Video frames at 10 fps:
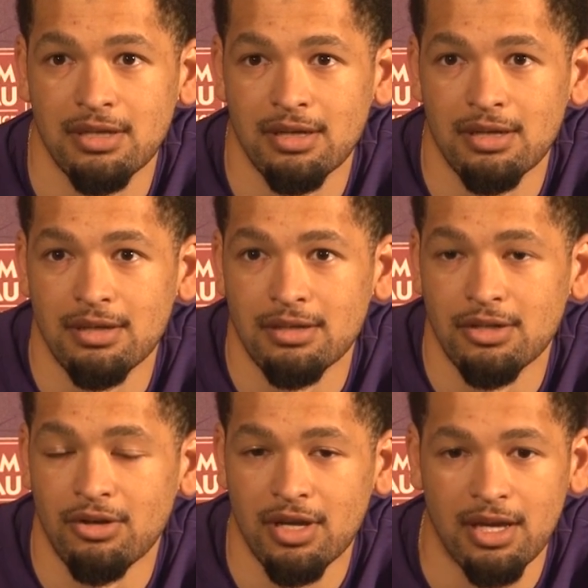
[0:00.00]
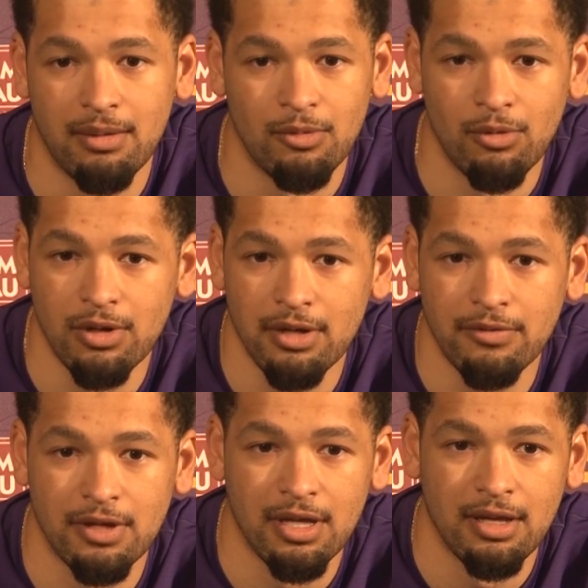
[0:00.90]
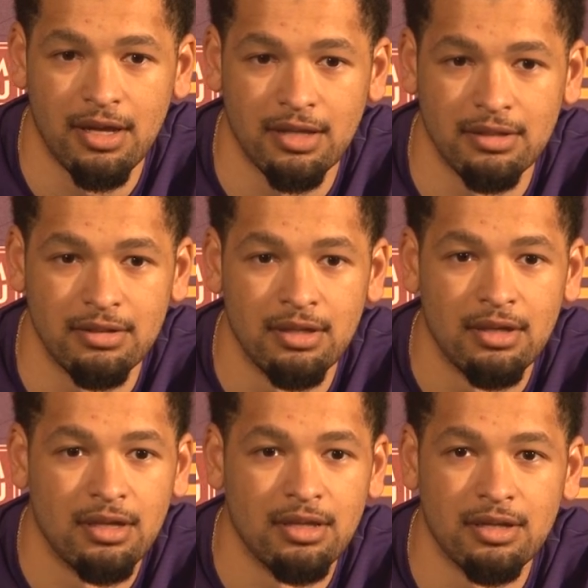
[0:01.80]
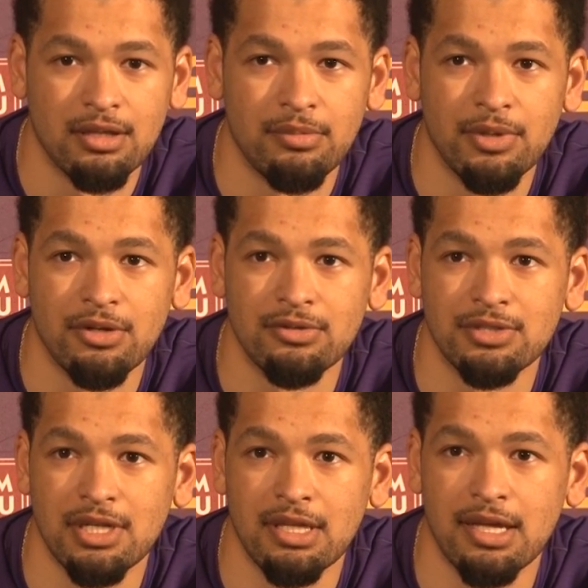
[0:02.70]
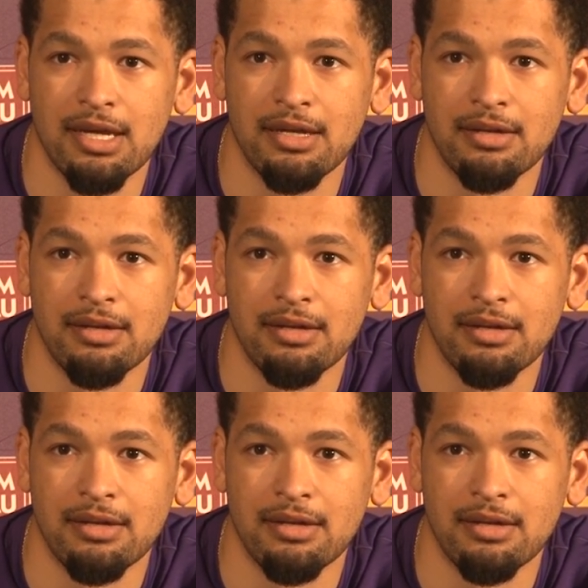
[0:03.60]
I came to work every day. I can look in the mirror and say that.